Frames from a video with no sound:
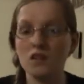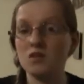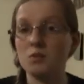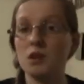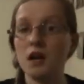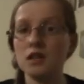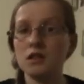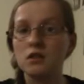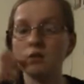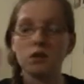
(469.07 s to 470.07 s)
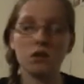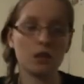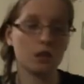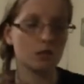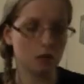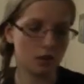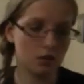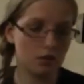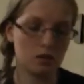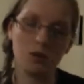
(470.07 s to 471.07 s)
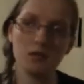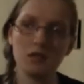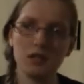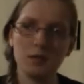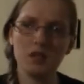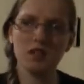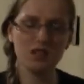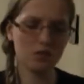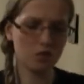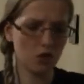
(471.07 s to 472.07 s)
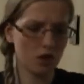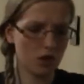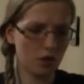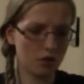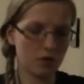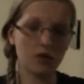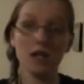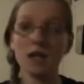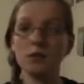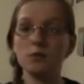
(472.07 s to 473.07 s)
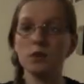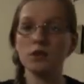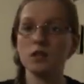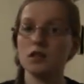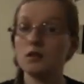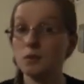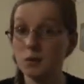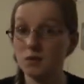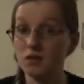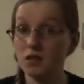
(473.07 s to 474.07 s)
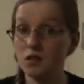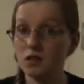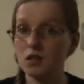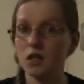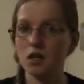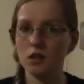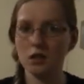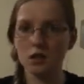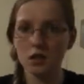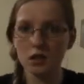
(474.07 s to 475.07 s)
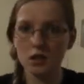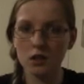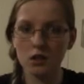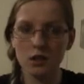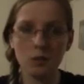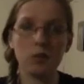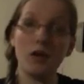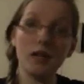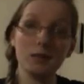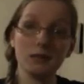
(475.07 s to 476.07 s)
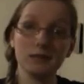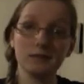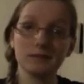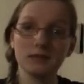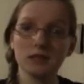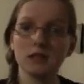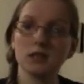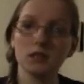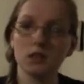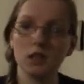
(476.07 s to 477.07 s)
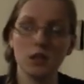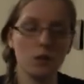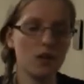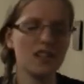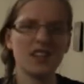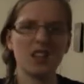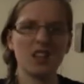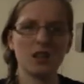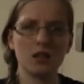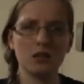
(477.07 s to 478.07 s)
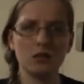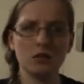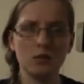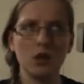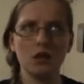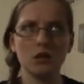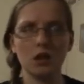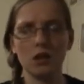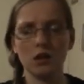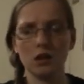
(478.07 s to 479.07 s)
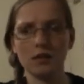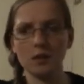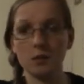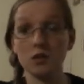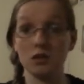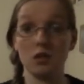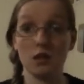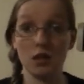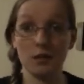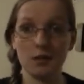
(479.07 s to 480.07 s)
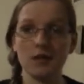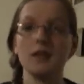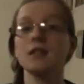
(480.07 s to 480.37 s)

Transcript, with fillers: I just put I should have one, and then like two hours later being like, it's all falling off and now watching other people's videos is like primer. Why didn't I think of that? Well, I didn't think of that because I didn't know, so